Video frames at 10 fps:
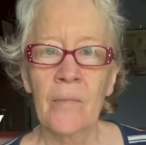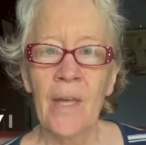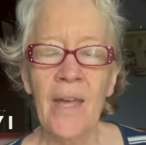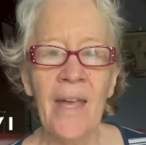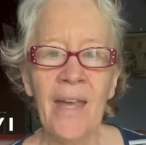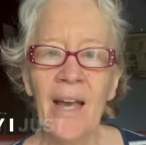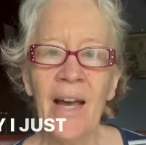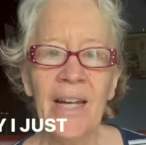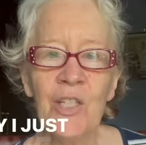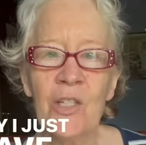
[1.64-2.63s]
Hey,
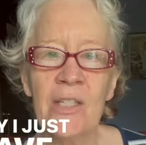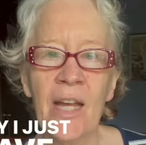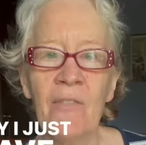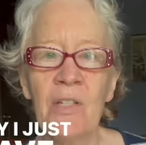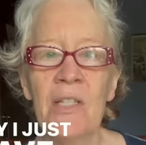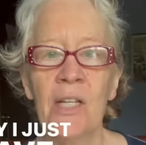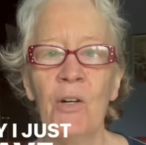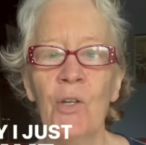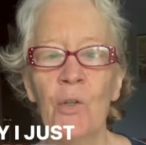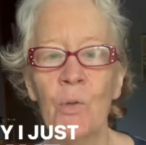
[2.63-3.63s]
I just have to
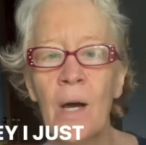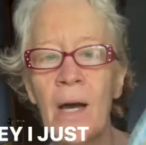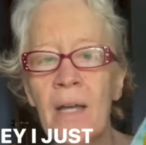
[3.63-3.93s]
tell you, I